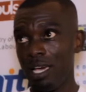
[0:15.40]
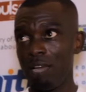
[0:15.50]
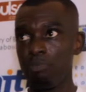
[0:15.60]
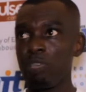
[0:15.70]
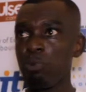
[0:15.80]

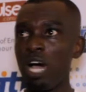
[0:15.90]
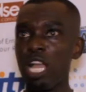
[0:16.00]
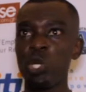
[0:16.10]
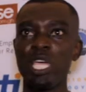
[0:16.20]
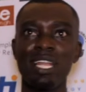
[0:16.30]
And people are
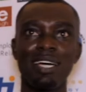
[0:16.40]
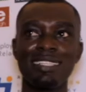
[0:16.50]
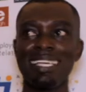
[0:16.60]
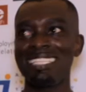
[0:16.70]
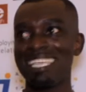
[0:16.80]
looking
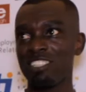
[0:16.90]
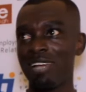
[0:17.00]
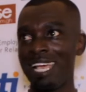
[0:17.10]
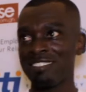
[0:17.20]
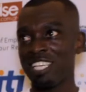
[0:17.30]
at
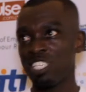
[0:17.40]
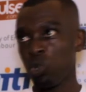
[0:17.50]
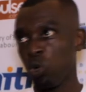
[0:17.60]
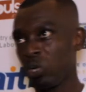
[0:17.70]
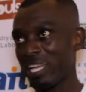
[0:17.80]

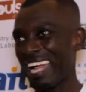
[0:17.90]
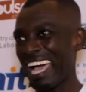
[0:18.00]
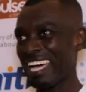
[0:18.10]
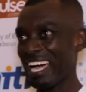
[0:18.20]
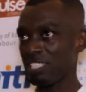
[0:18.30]
industrialization or looking at
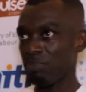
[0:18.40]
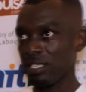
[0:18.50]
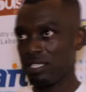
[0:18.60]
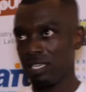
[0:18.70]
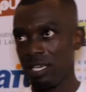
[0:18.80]
other
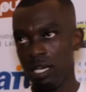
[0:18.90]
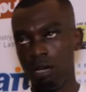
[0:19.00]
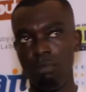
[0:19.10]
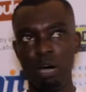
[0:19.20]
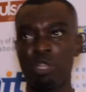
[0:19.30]
aspects.
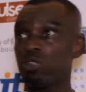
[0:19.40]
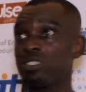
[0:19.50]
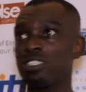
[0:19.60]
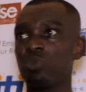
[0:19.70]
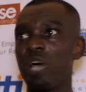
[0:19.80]
But we
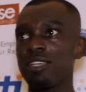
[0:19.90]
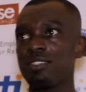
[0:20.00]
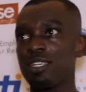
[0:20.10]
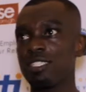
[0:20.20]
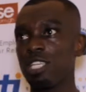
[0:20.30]
thought it wise
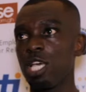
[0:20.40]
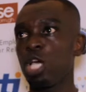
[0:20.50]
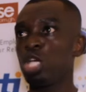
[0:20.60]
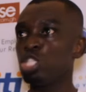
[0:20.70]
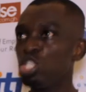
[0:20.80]
that
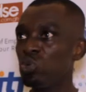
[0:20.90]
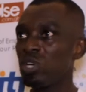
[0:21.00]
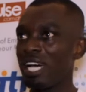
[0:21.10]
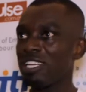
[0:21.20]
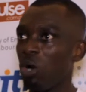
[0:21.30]
you
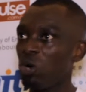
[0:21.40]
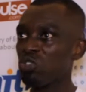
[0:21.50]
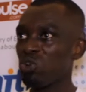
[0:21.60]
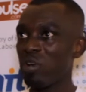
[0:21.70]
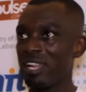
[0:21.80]
can
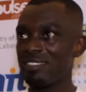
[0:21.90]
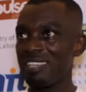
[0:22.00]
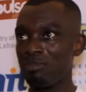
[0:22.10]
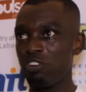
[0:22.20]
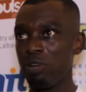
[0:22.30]
also create
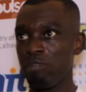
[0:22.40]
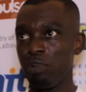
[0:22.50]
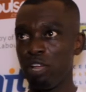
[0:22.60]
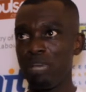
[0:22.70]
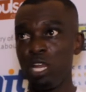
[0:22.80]
some form of
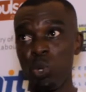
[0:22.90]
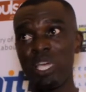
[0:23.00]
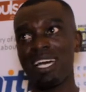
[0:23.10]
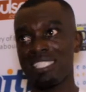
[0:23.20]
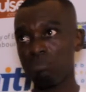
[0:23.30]
employment
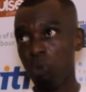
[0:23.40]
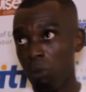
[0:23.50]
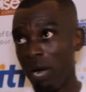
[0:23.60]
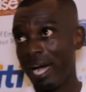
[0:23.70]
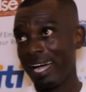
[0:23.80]
looking at
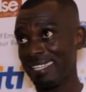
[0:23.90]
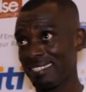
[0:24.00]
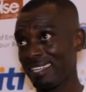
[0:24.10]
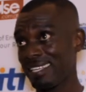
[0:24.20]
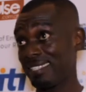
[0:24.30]
mobile,
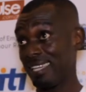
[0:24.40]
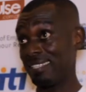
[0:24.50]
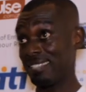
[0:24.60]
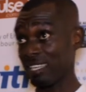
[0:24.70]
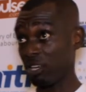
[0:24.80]
internet,
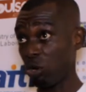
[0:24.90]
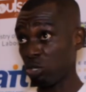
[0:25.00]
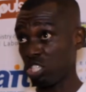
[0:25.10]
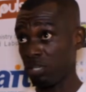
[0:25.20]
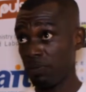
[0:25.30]
and
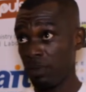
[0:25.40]
technology.